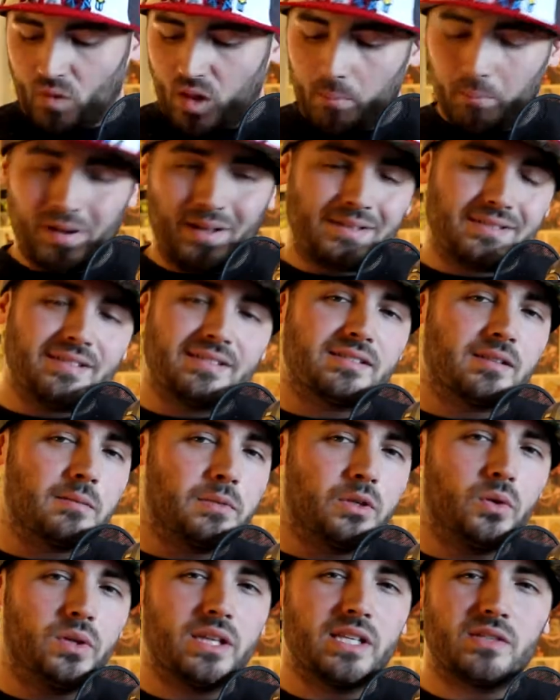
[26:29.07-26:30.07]
But since I'm
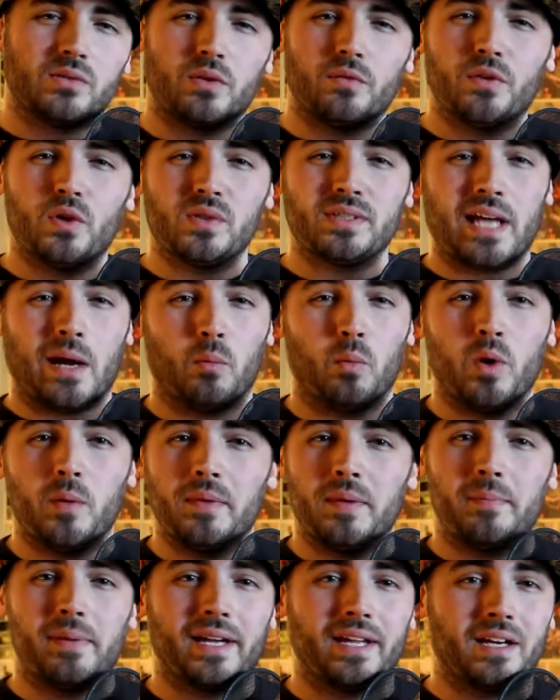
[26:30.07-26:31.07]
doing these reviews, I will
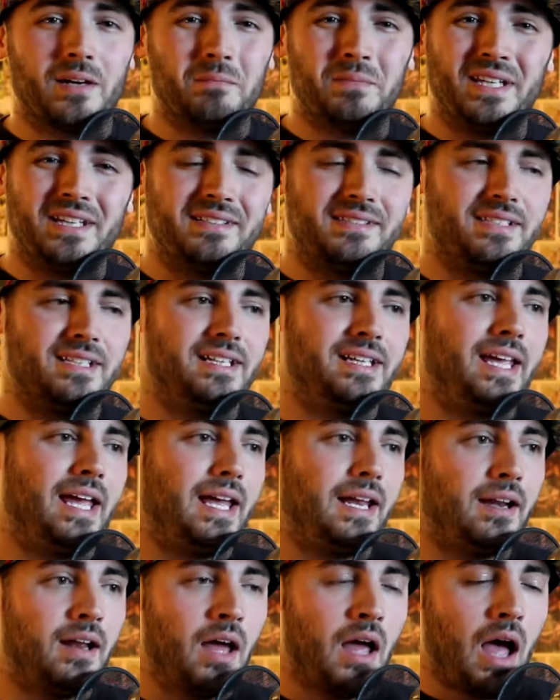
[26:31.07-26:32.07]
be picking up DC
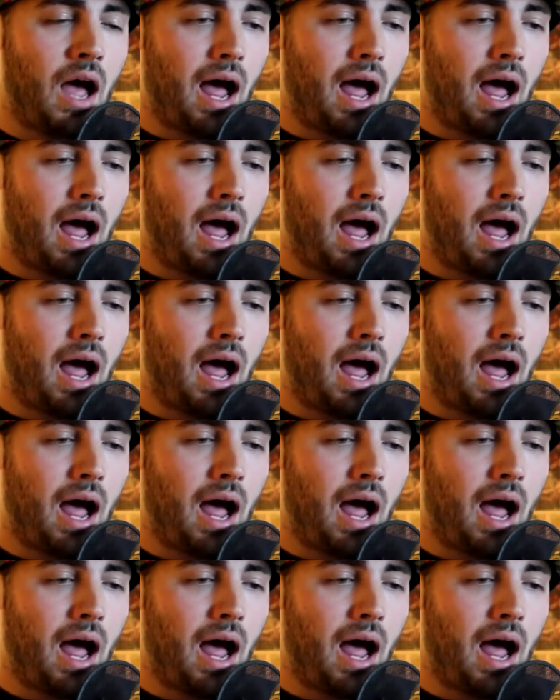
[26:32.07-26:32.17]
again.